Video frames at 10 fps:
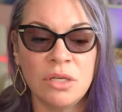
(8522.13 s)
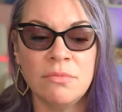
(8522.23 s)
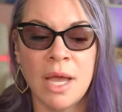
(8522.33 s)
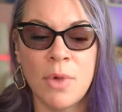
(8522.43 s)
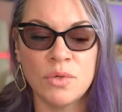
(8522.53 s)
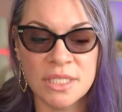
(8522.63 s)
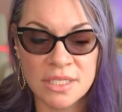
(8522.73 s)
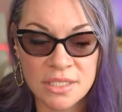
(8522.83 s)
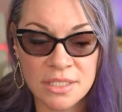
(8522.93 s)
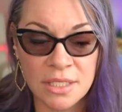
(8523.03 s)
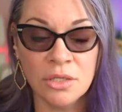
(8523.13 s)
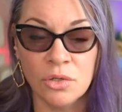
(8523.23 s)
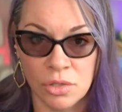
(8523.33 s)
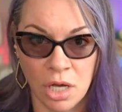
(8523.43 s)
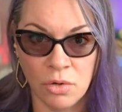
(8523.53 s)
my most cynical
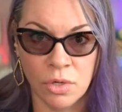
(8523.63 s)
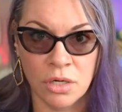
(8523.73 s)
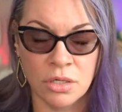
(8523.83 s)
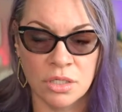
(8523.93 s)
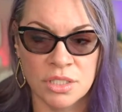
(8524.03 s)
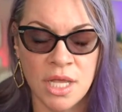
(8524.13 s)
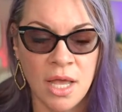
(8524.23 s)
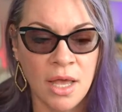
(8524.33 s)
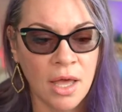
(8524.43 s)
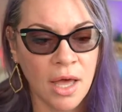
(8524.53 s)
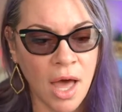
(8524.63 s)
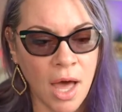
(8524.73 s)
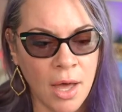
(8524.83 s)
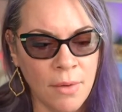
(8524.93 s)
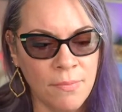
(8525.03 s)
coworkers,
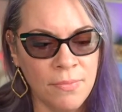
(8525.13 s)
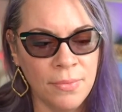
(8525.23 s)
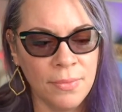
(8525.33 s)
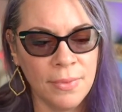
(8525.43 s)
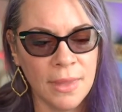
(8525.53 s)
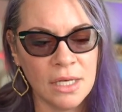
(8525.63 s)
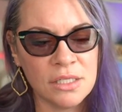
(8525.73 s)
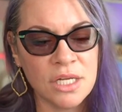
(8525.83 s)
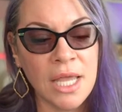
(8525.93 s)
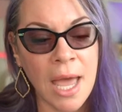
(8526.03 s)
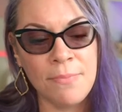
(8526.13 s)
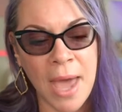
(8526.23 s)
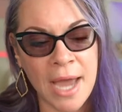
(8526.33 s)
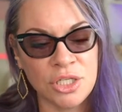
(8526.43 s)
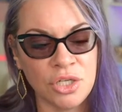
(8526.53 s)
um, to get
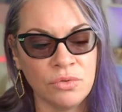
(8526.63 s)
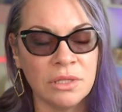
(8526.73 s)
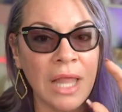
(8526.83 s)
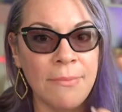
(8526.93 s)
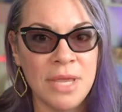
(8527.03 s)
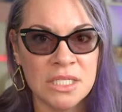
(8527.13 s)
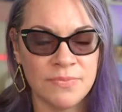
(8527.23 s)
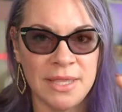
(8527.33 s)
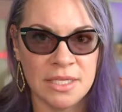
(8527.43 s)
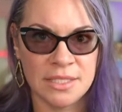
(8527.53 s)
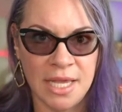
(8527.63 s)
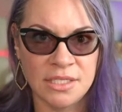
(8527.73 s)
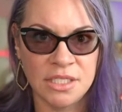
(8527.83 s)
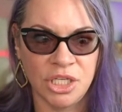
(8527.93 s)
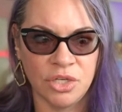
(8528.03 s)
back to let me explain this case
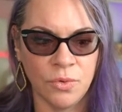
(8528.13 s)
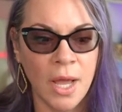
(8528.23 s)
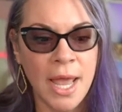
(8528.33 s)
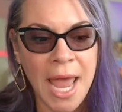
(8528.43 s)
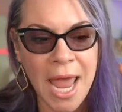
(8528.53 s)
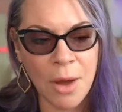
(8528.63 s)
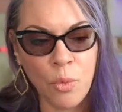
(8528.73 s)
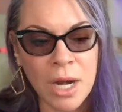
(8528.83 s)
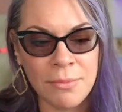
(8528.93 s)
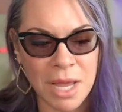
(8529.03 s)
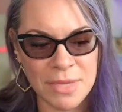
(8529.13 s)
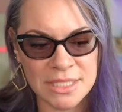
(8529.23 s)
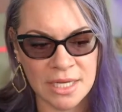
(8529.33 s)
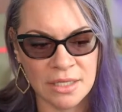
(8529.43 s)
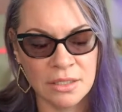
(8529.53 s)
to you what am I
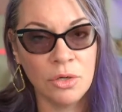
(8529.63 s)
missing?